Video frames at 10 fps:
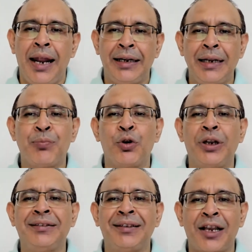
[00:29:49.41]

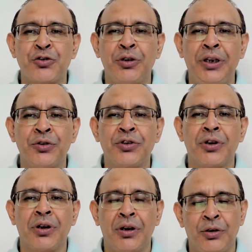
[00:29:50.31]
Antipodes is actually
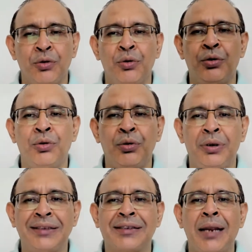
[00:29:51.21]
used
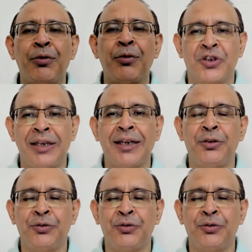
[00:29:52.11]
to describe Australia,